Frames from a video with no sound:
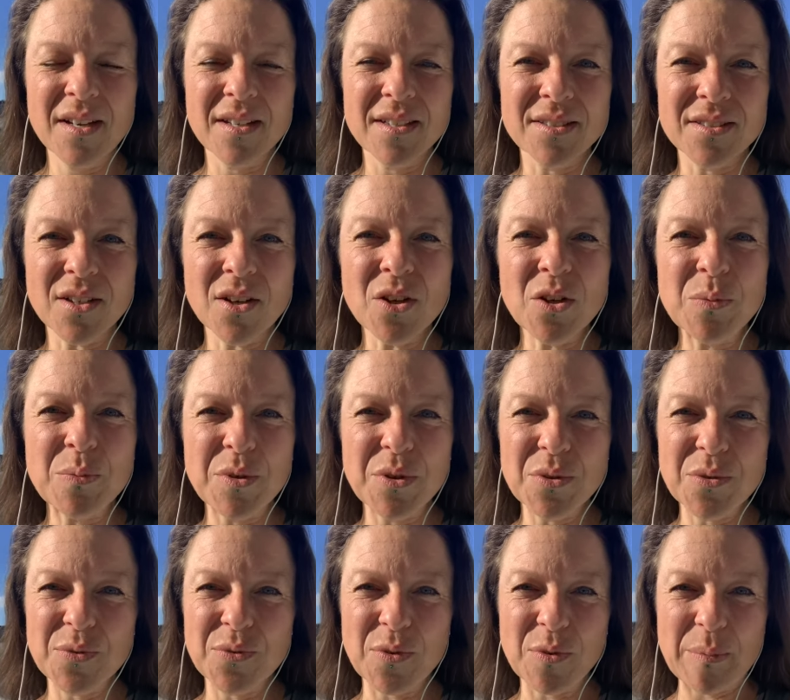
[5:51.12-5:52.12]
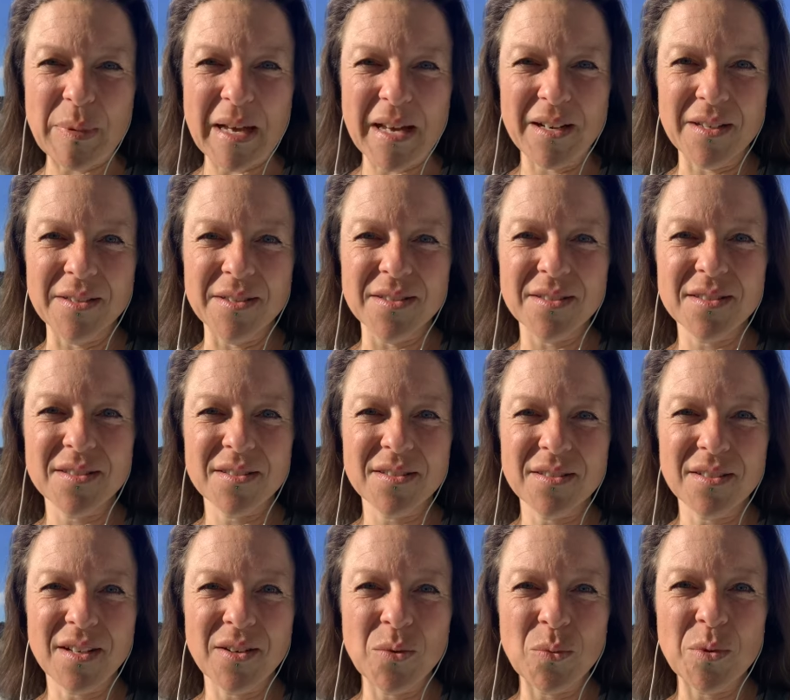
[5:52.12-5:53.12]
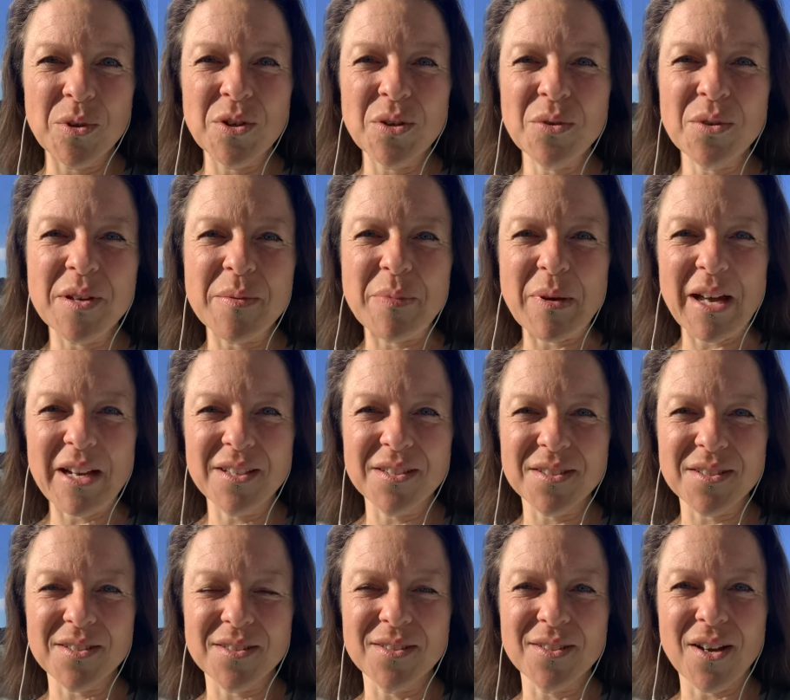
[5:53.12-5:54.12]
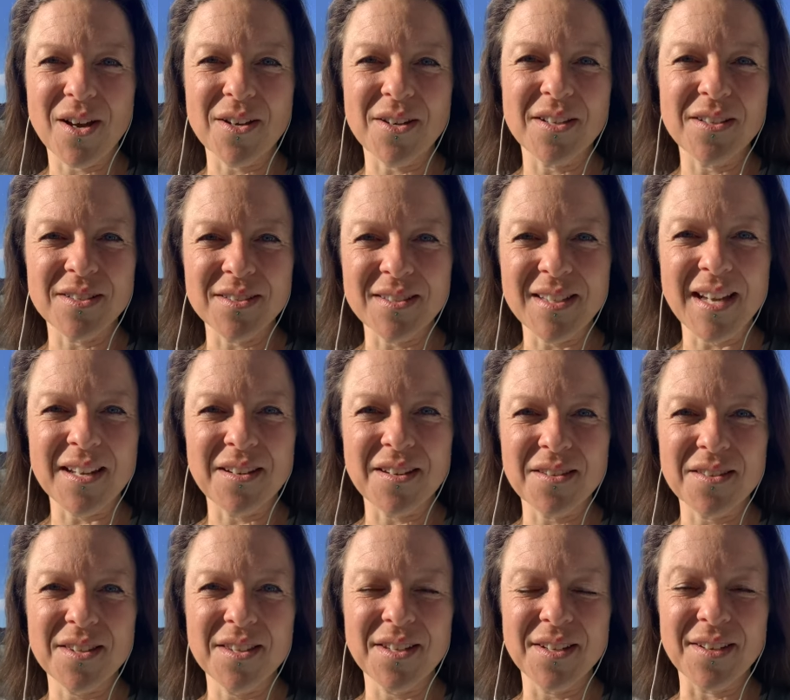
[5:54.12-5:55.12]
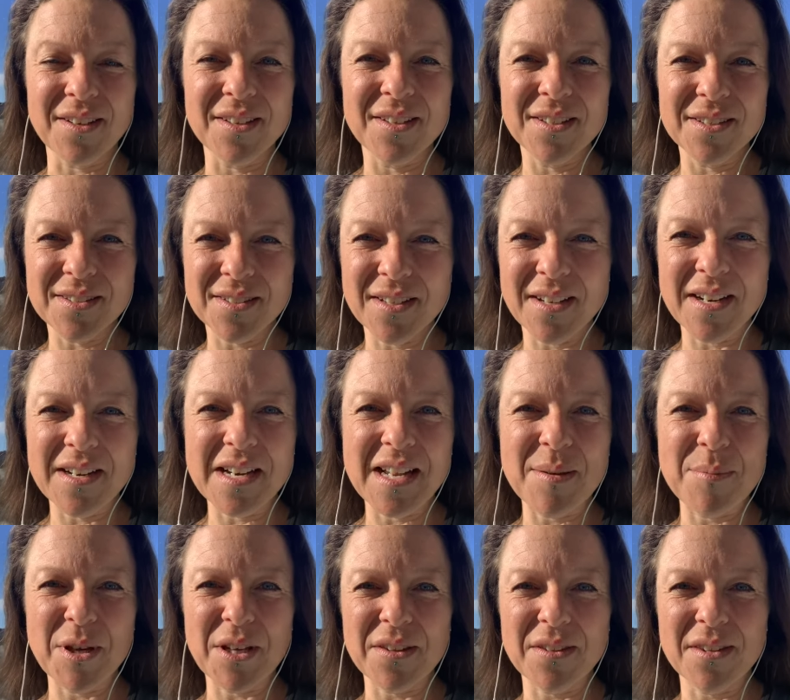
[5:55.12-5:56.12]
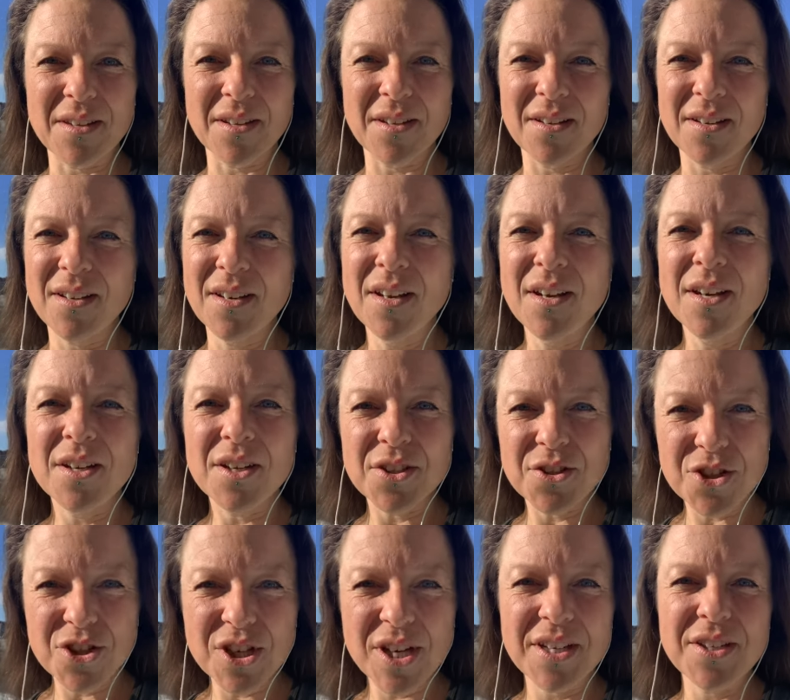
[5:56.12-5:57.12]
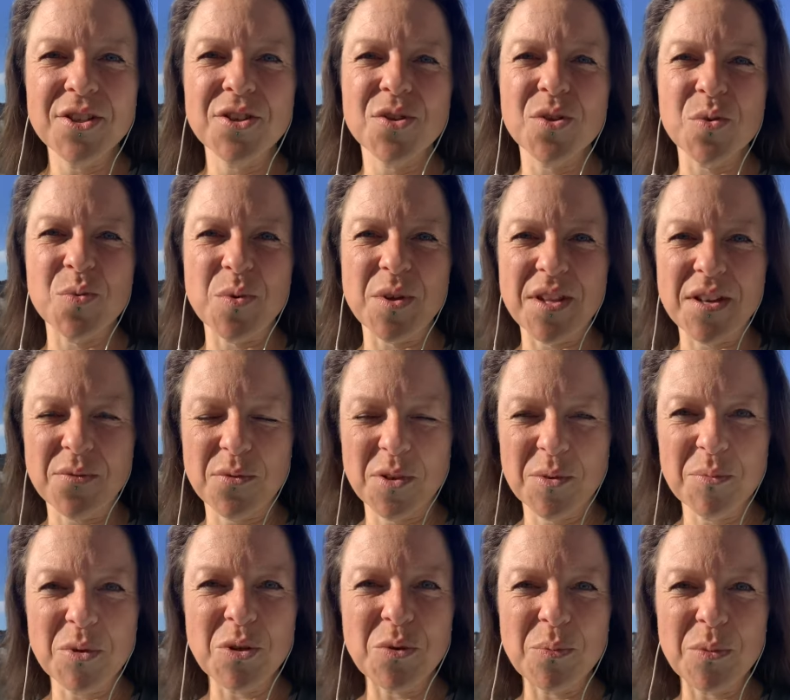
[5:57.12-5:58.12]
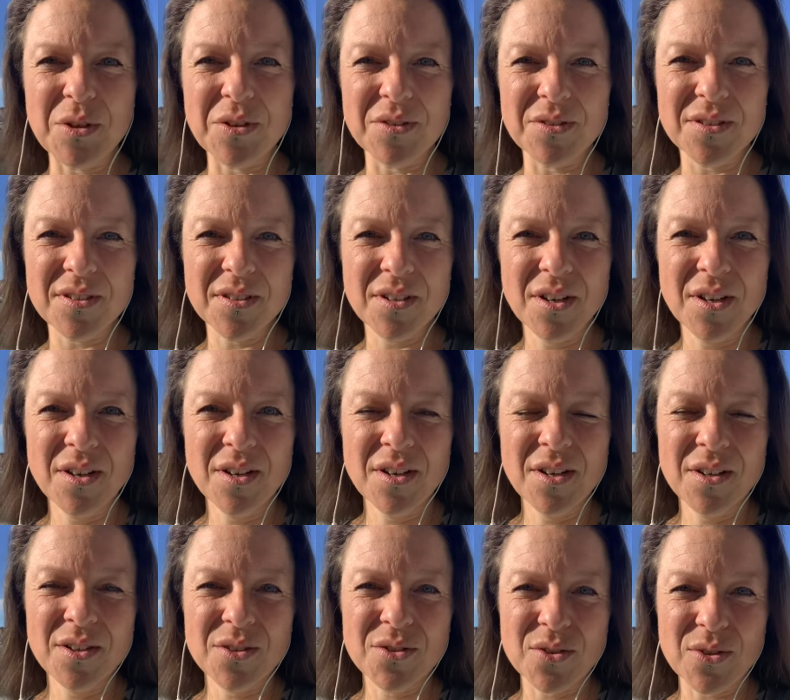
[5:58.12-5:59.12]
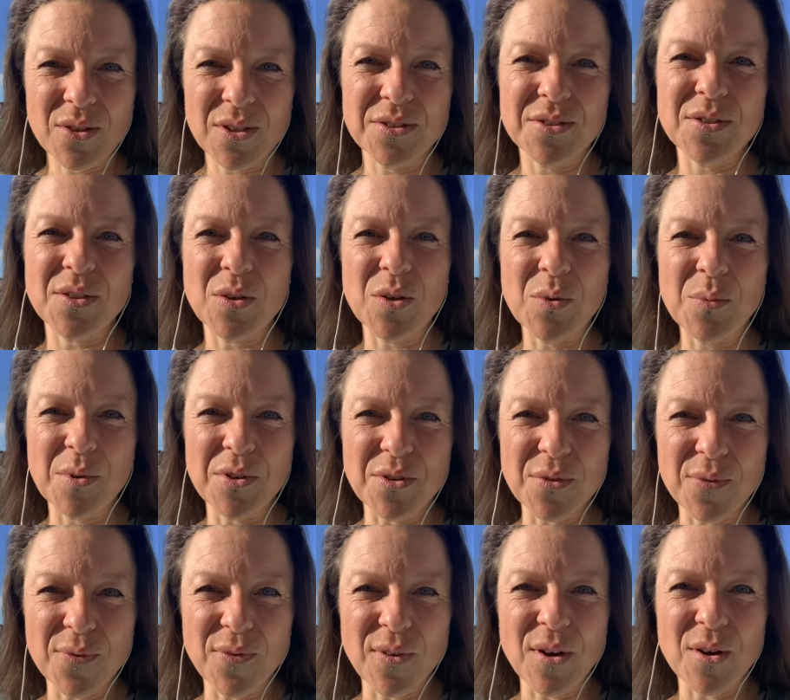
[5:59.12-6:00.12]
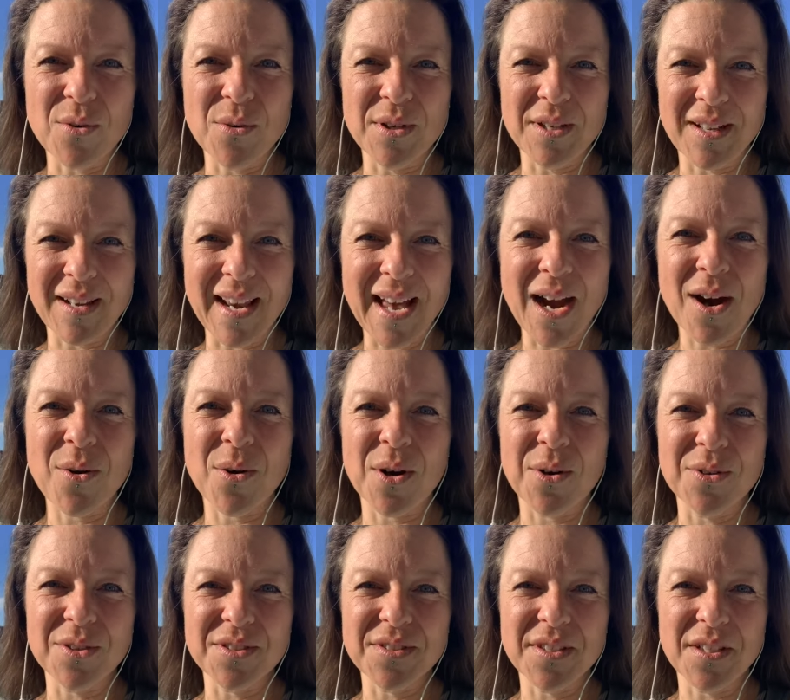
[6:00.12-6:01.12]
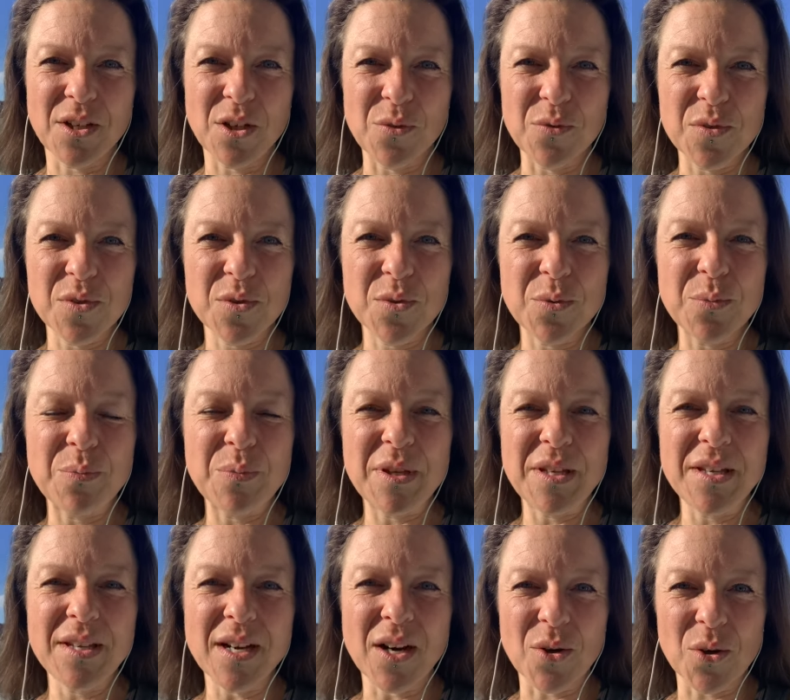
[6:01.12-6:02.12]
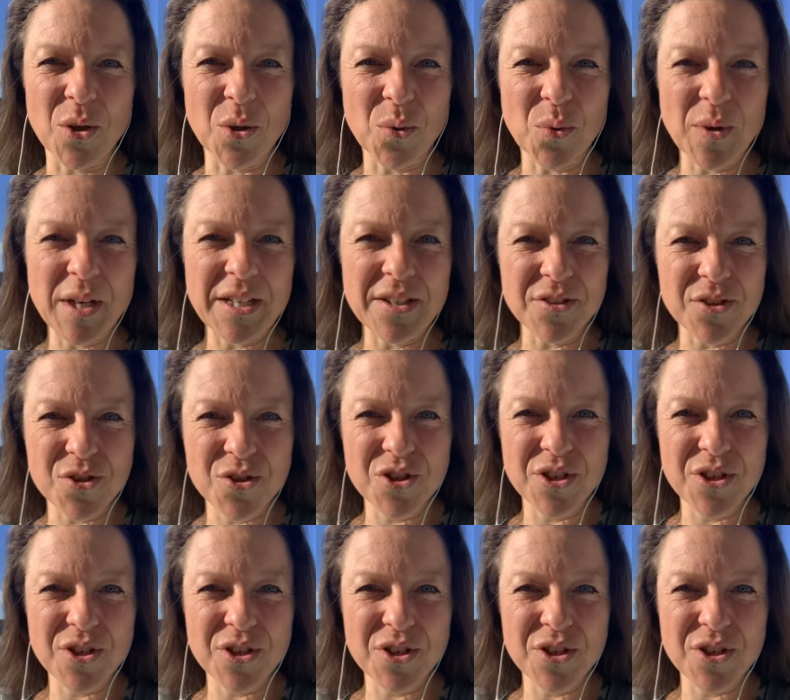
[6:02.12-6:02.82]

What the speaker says: It's all a beautiful balance. And we know that balance is not a static thing. It's a dynamic thing. It changes with every moment. So let's go with the flow and allow ourselves to be our greatest